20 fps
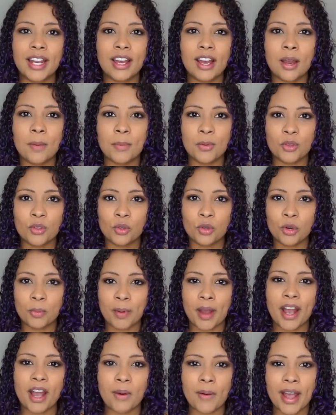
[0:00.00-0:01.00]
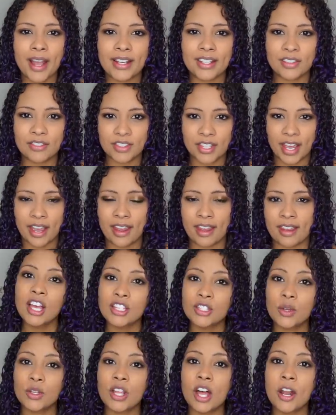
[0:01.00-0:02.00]
up your bioactive tank.
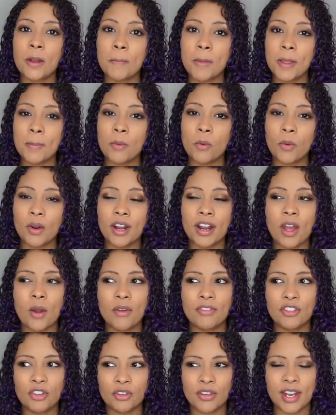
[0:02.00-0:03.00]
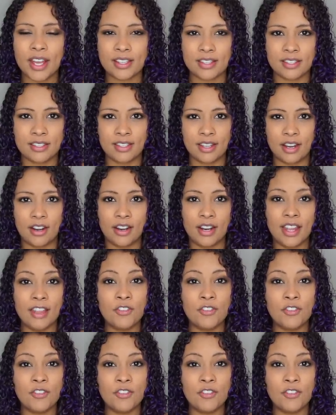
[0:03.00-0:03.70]
So a lot of people want to know if they're necessary.